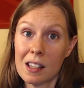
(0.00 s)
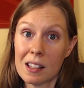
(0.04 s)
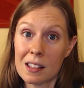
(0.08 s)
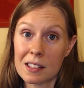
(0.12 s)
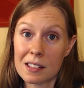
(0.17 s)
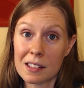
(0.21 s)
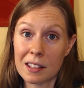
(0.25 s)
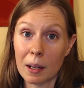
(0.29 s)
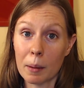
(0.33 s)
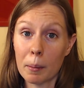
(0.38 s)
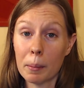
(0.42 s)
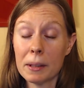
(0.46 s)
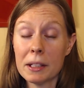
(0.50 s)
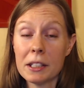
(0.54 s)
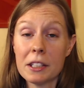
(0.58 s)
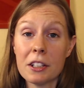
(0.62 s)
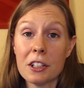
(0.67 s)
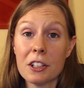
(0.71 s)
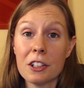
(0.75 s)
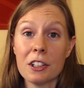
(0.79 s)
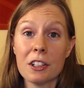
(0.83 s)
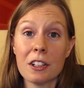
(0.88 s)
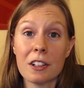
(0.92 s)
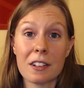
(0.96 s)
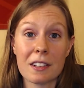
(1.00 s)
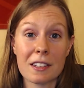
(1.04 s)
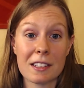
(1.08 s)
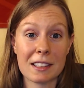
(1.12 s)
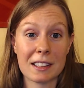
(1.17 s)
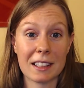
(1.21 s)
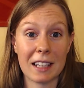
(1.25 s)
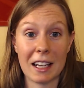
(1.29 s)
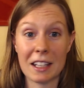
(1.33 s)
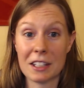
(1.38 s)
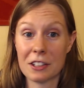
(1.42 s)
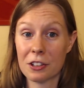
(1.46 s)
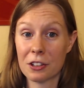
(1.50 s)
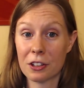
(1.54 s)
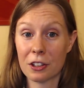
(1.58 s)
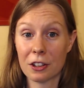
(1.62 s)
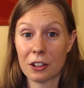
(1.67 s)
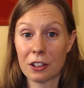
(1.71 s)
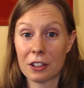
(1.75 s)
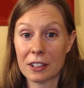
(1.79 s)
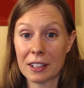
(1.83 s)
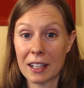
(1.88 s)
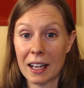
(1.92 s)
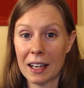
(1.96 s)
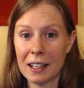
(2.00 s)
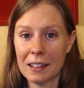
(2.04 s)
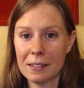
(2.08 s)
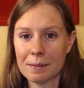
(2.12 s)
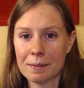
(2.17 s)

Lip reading: Some material is nicer to look at,